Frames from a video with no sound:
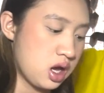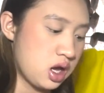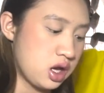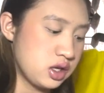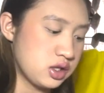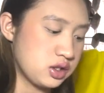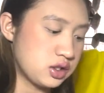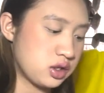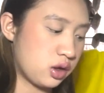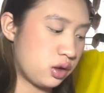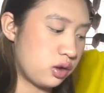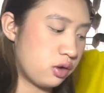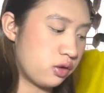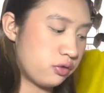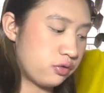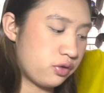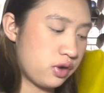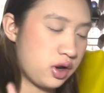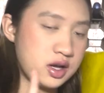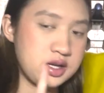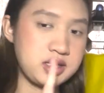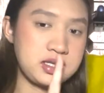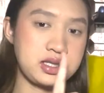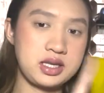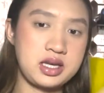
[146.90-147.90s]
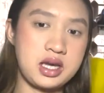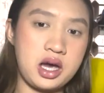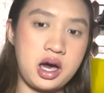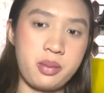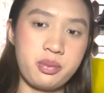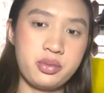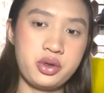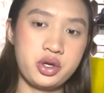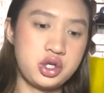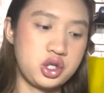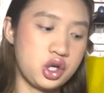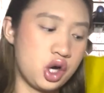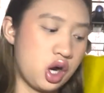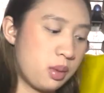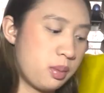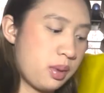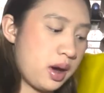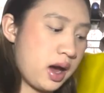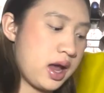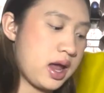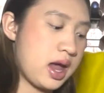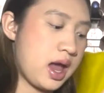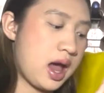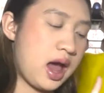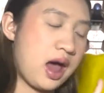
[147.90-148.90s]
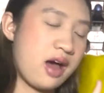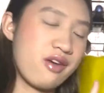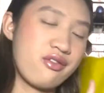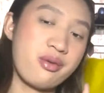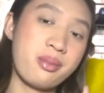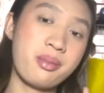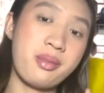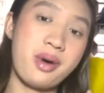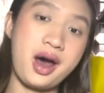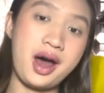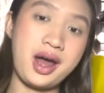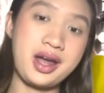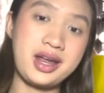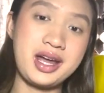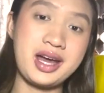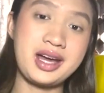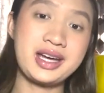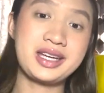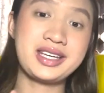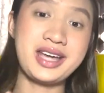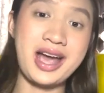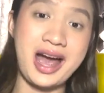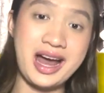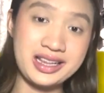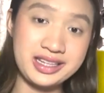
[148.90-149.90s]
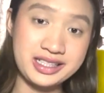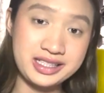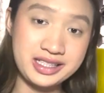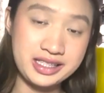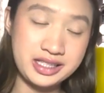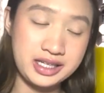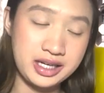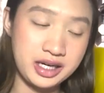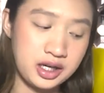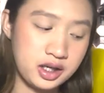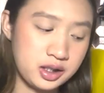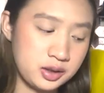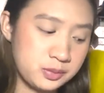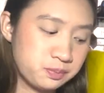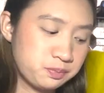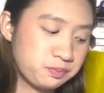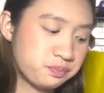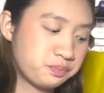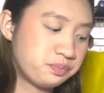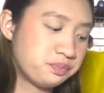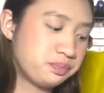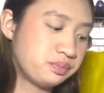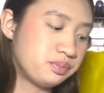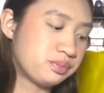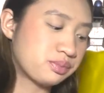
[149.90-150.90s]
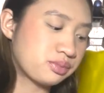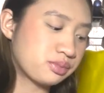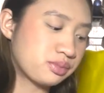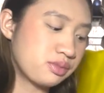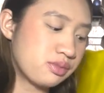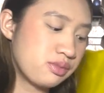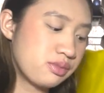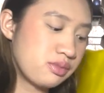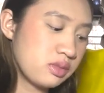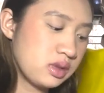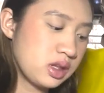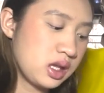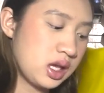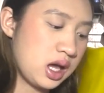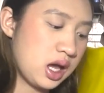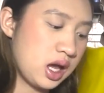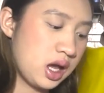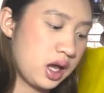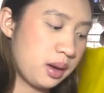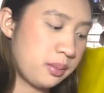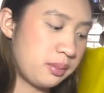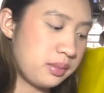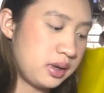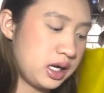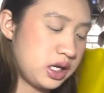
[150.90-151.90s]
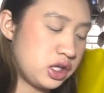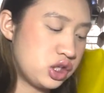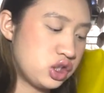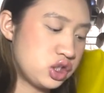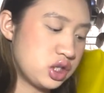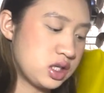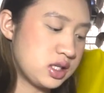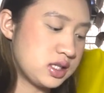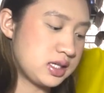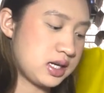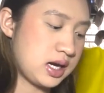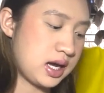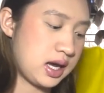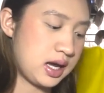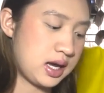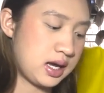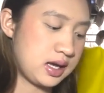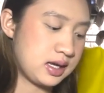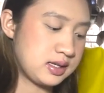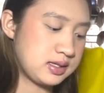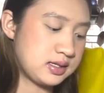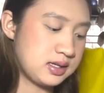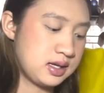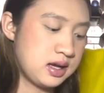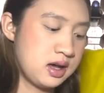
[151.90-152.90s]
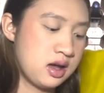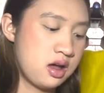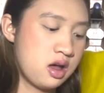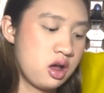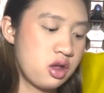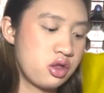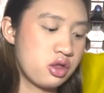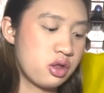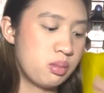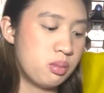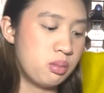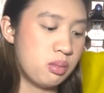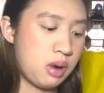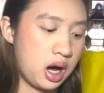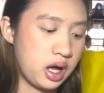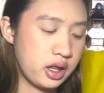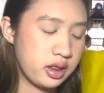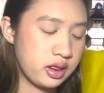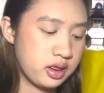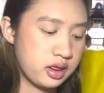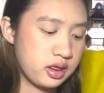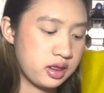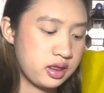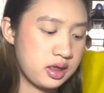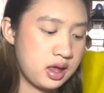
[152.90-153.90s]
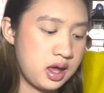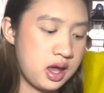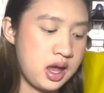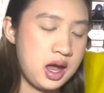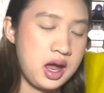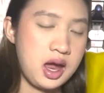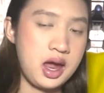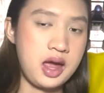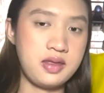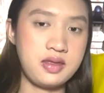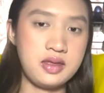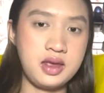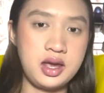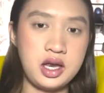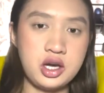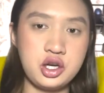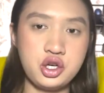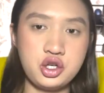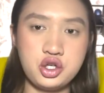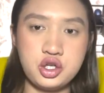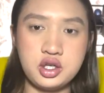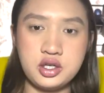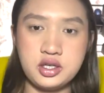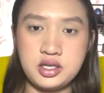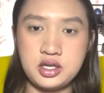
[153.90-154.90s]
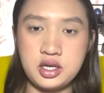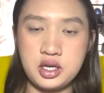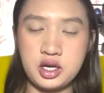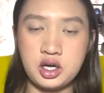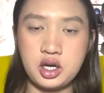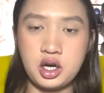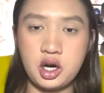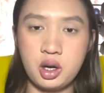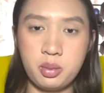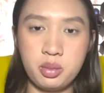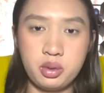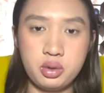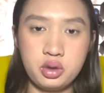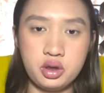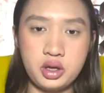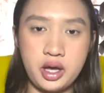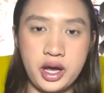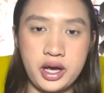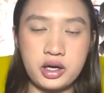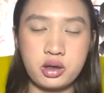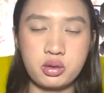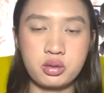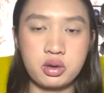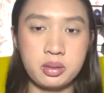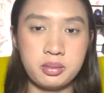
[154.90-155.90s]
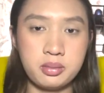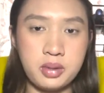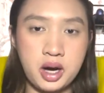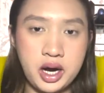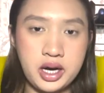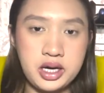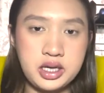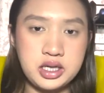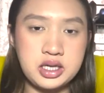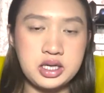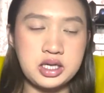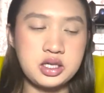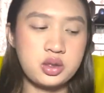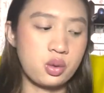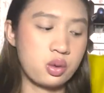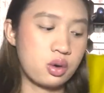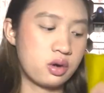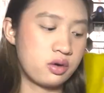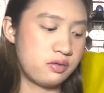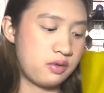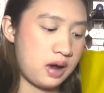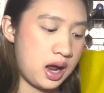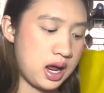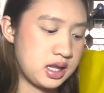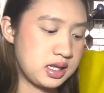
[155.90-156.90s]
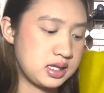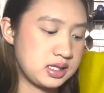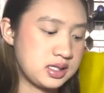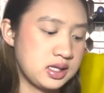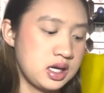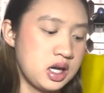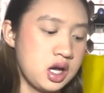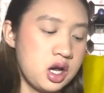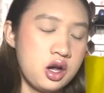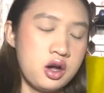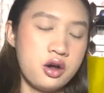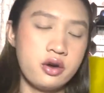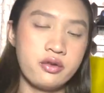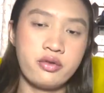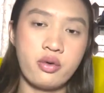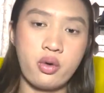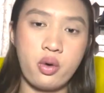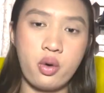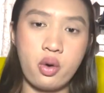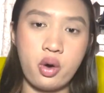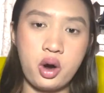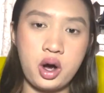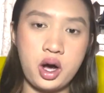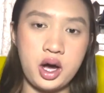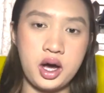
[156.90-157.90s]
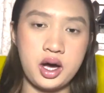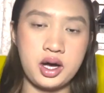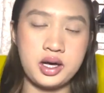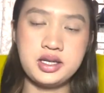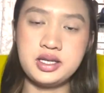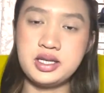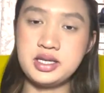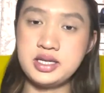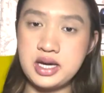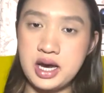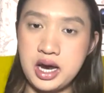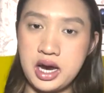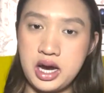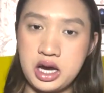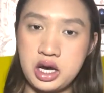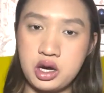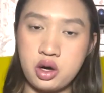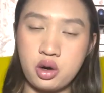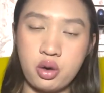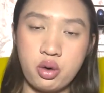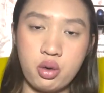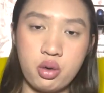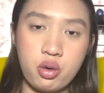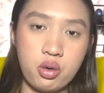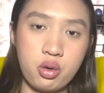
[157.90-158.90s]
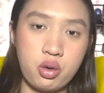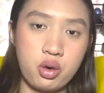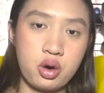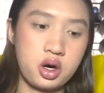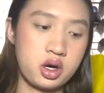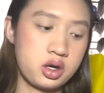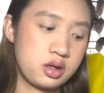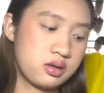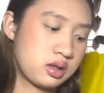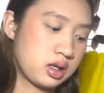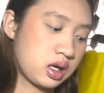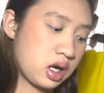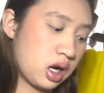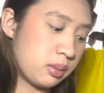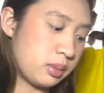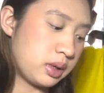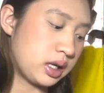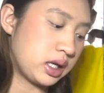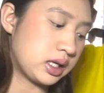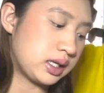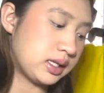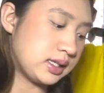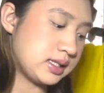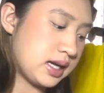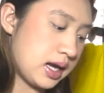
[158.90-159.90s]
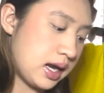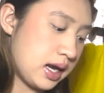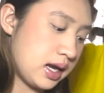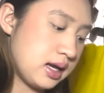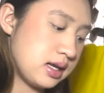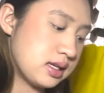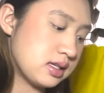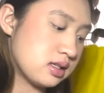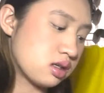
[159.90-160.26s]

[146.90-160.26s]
So firstly, up the top I have my calendar. It just has the month and then just a couple like reminders or events for today or the coming days.